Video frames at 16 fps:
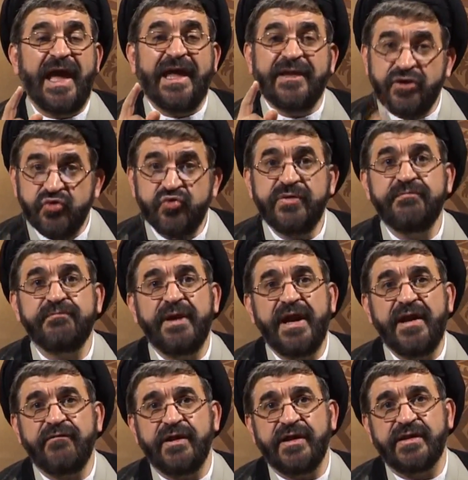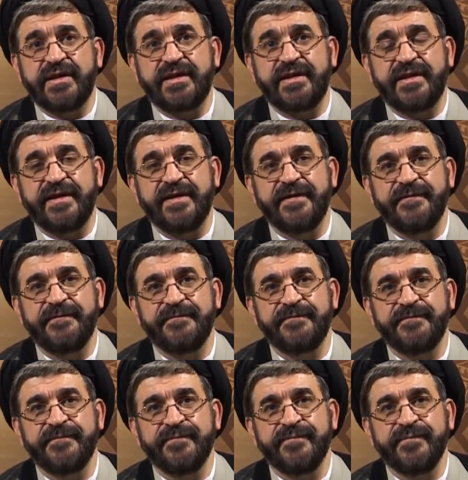and you embarrassed.
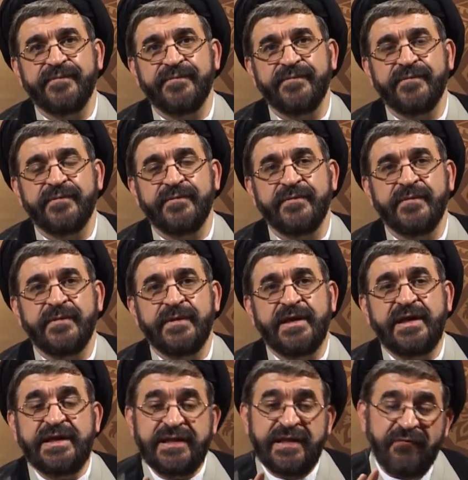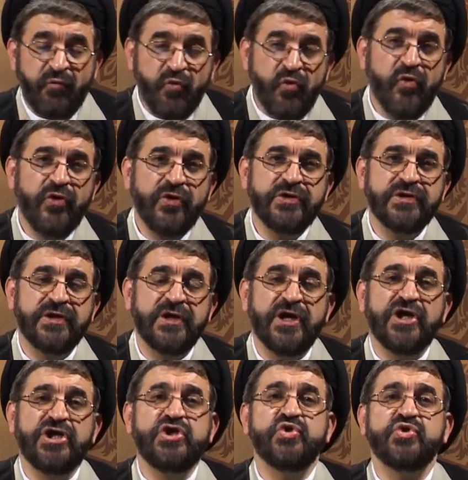In the world,
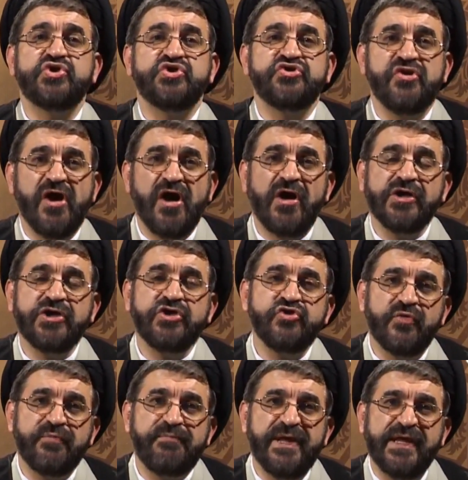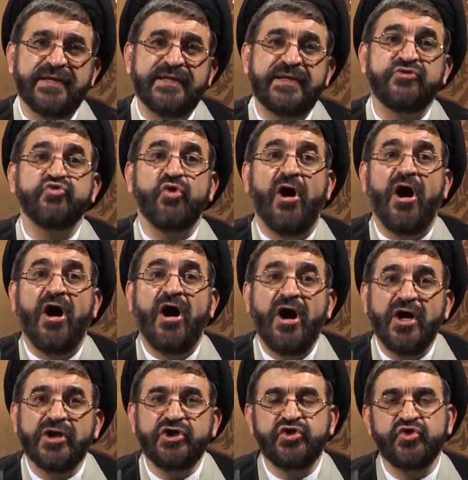you tried your best to
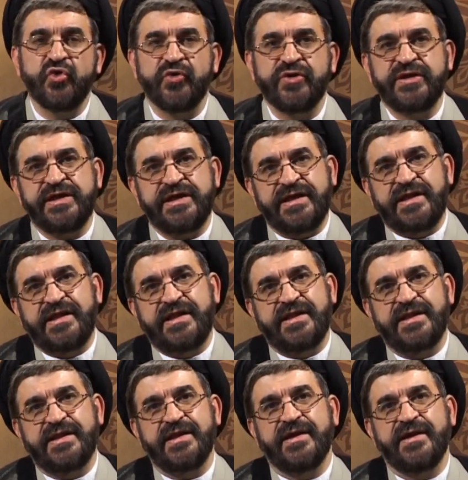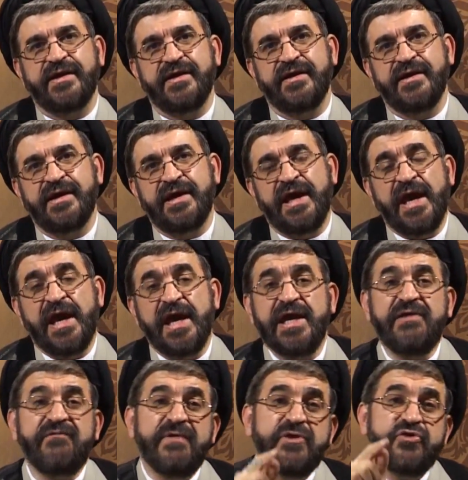hide your deeds.
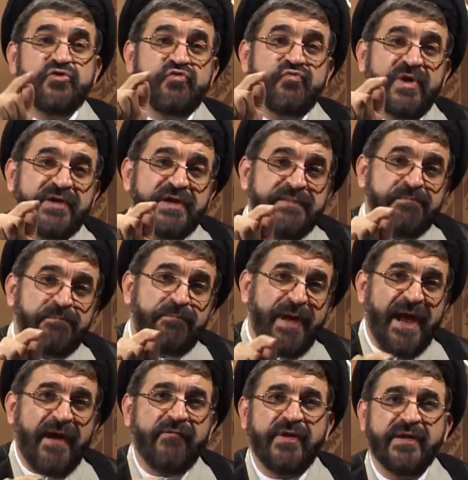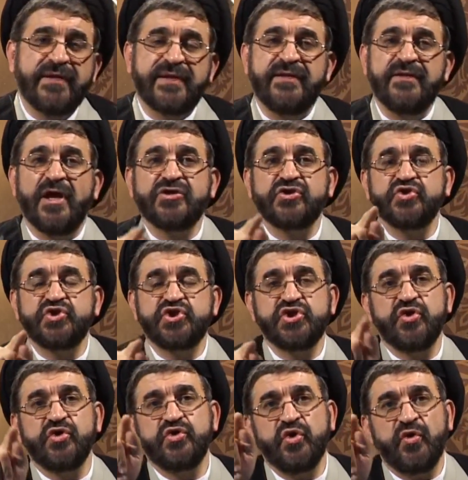Even you were embarrassed not to
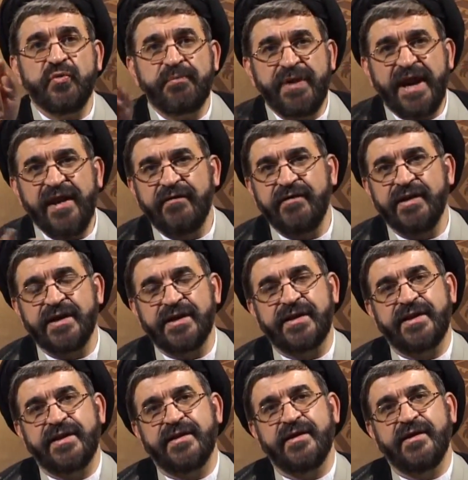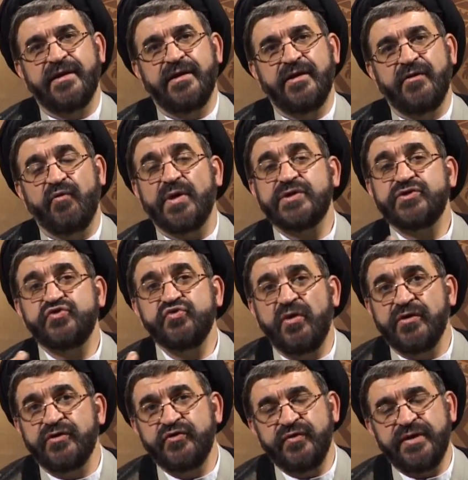show your parents what you
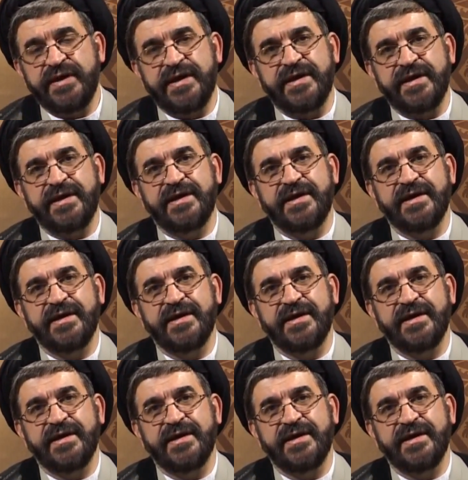are doing.